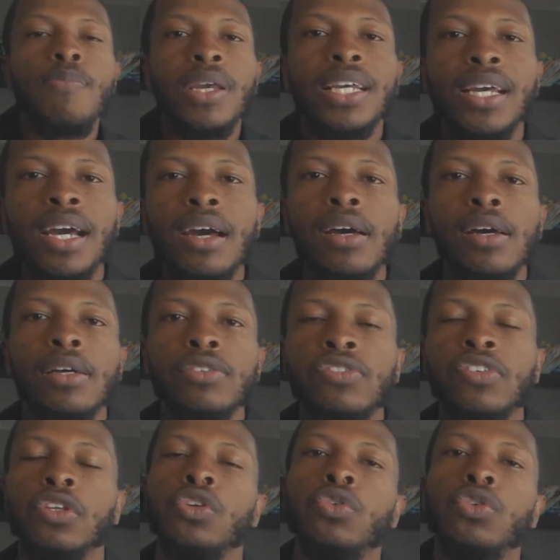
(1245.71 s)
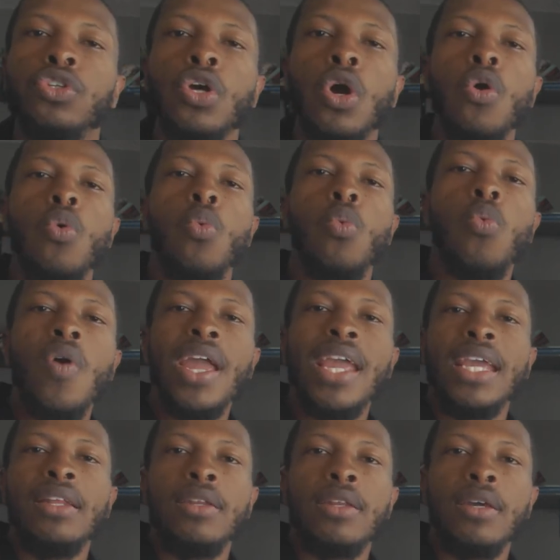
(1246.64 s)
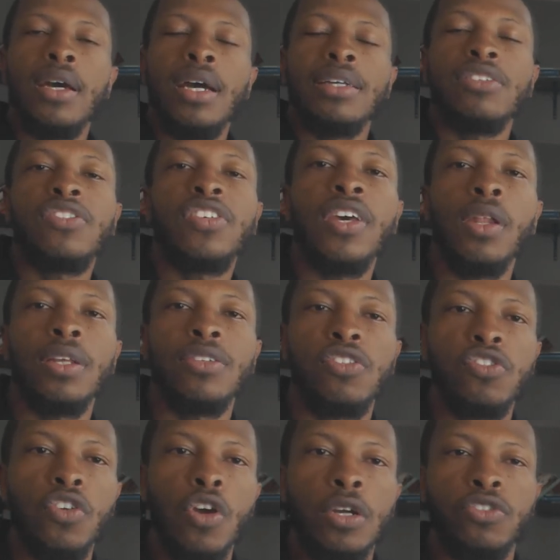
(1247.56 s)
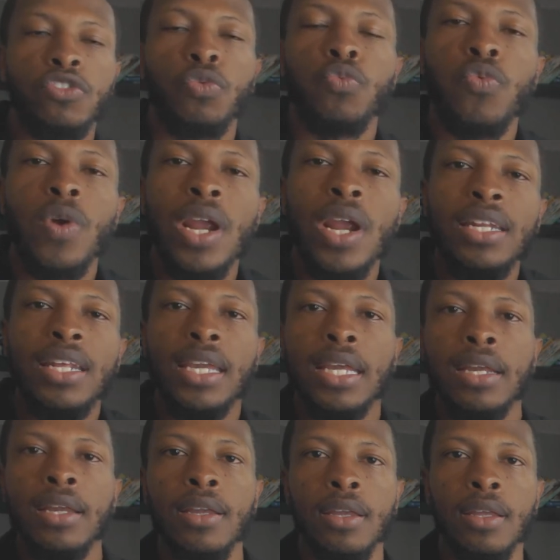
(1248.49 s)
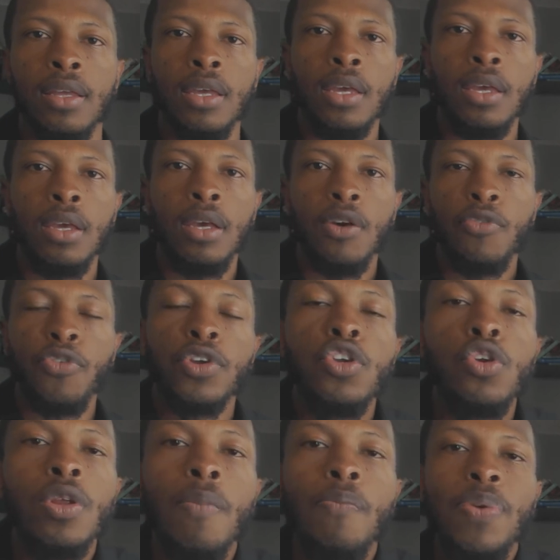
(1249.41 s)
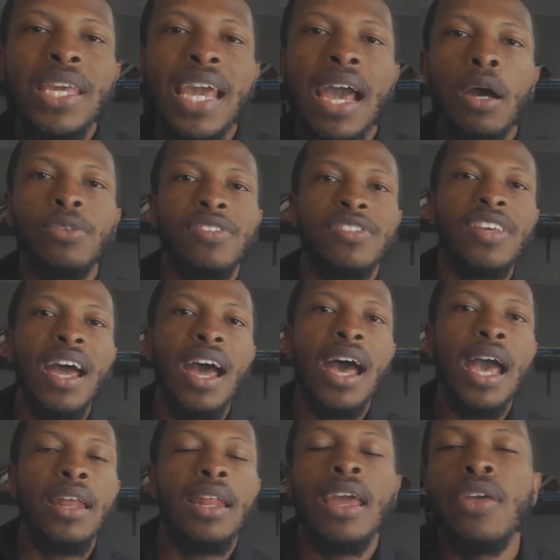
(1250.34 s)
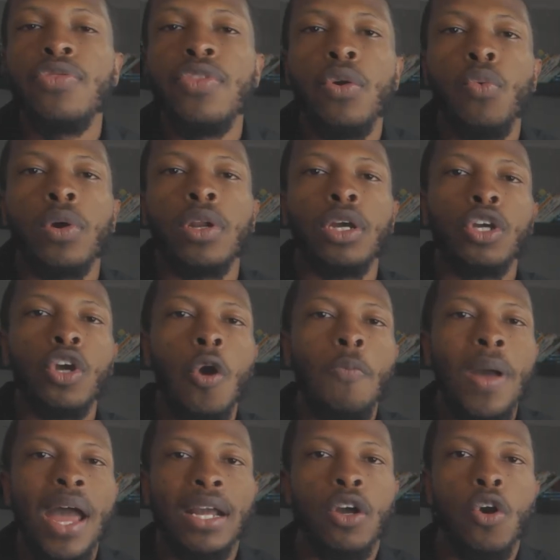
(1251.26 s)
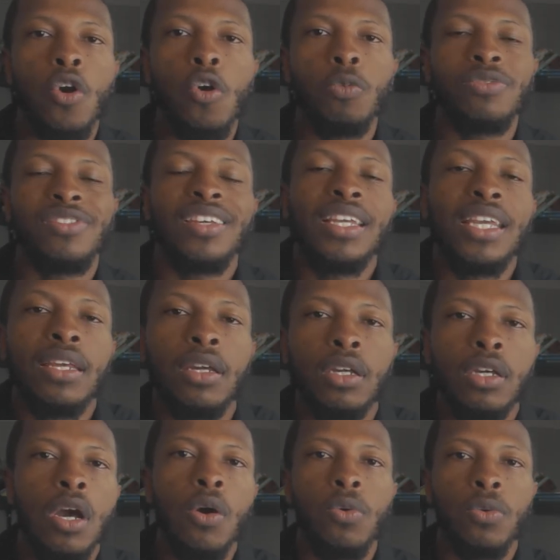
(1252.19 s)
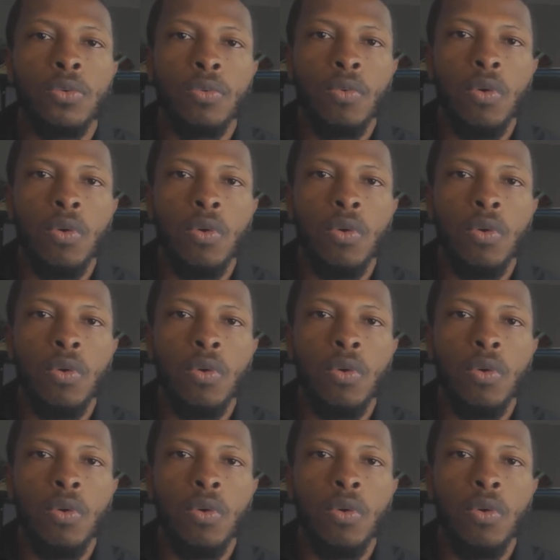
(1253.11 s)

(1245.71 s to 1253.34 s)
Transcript: Because you don't wait until it starts raining for you to be outside and then want to go back home to get a coat,